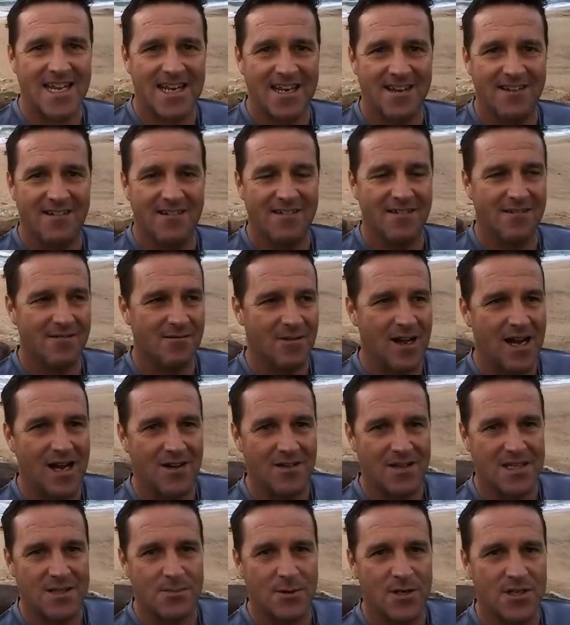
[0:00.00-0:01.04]
and
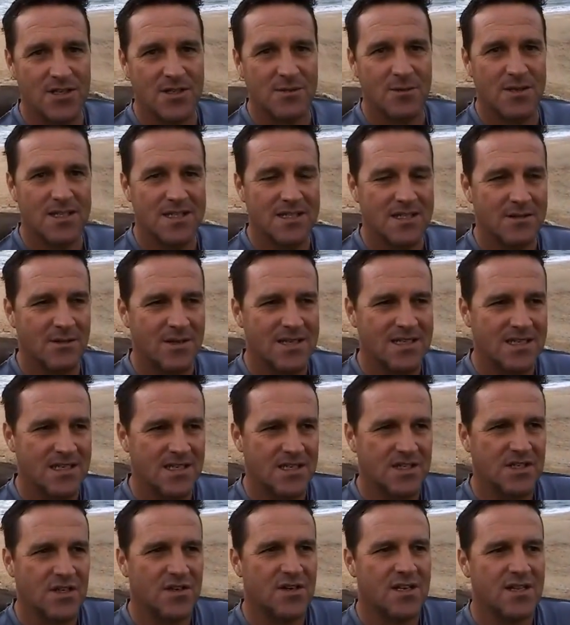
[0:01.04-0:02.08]
especially once the
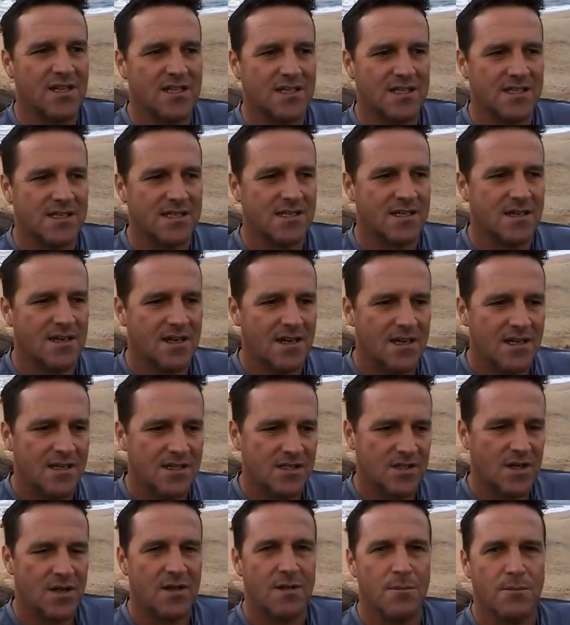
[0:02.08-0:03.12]

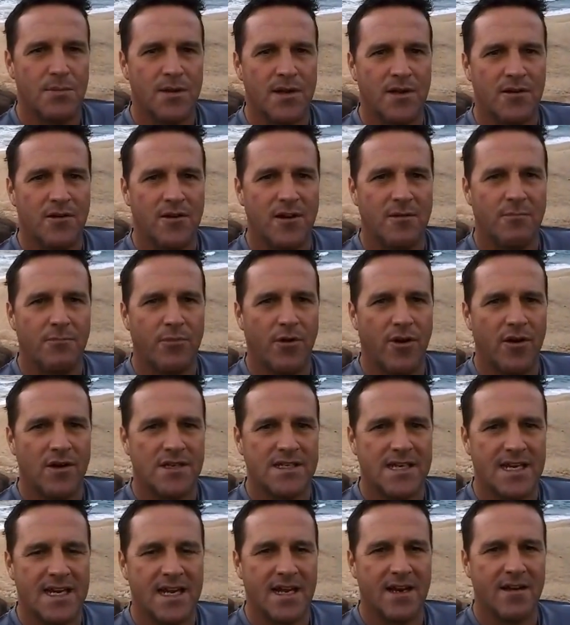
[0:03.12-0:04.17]
silent period broke
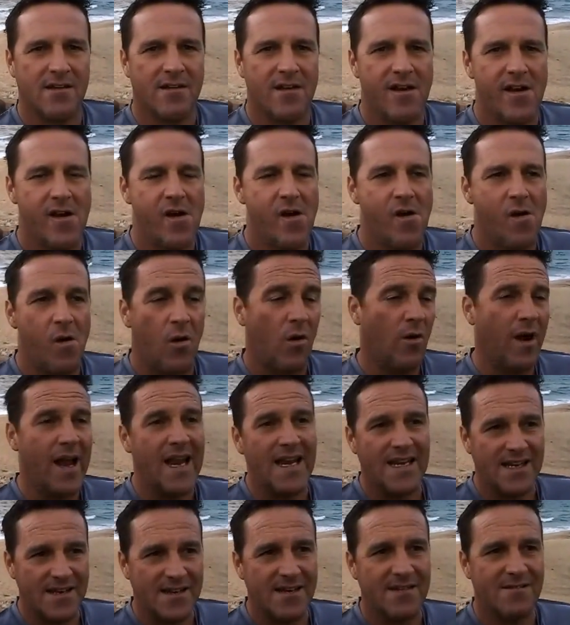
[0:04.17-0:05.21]
down or
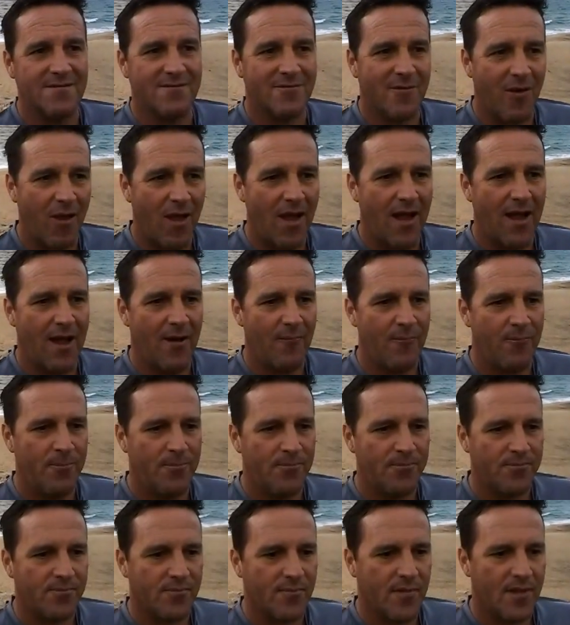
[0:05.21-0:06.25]
ended,
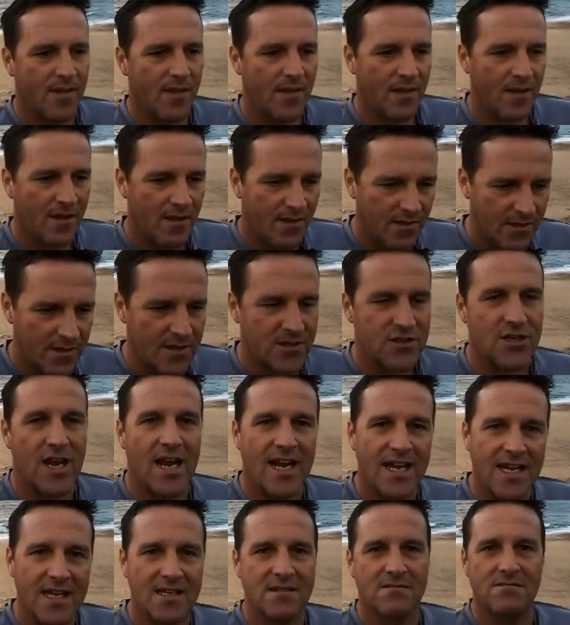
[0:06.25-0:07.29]
the
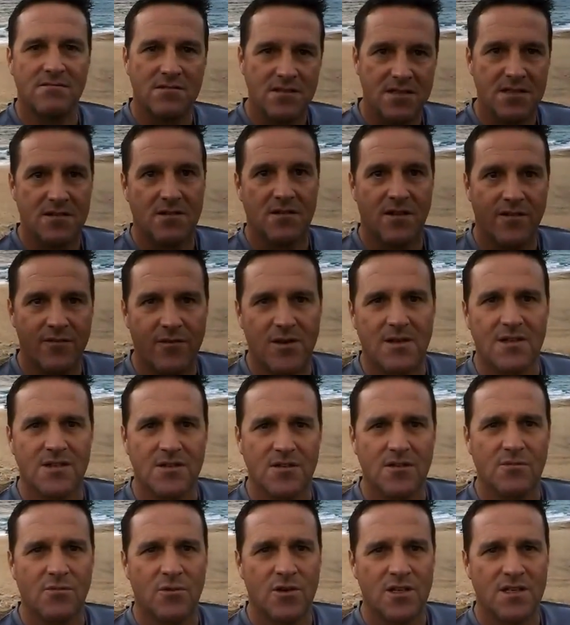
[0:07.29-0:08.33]
chatty sort of, everyone
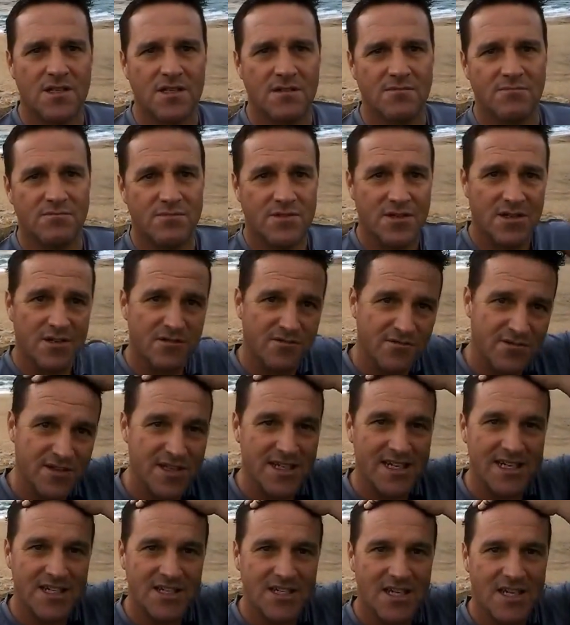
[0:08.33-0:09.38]
sort of wanted to sort of
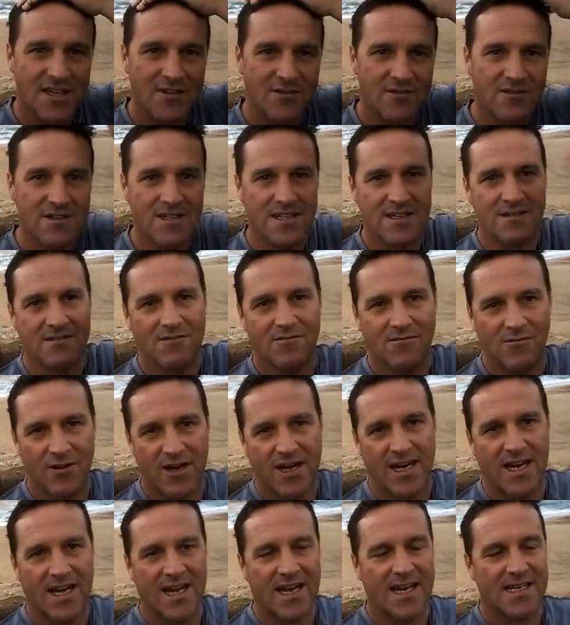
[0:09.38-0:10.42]
see each other and
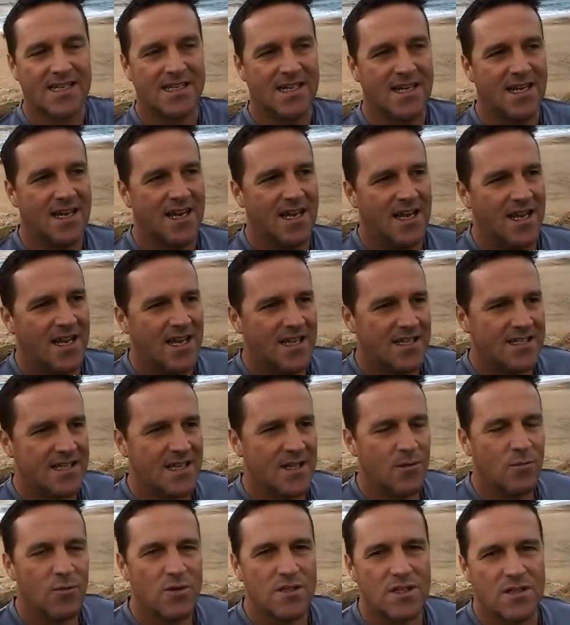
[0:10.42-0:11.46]
reconnect. So
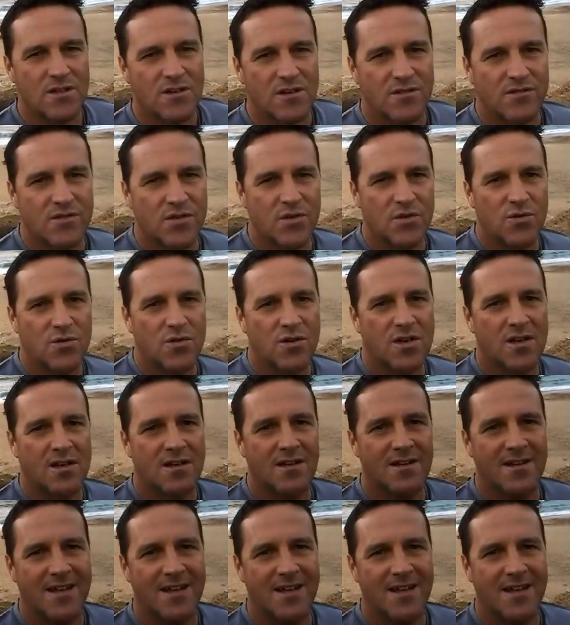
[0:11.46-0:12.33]
there was a lot of talk,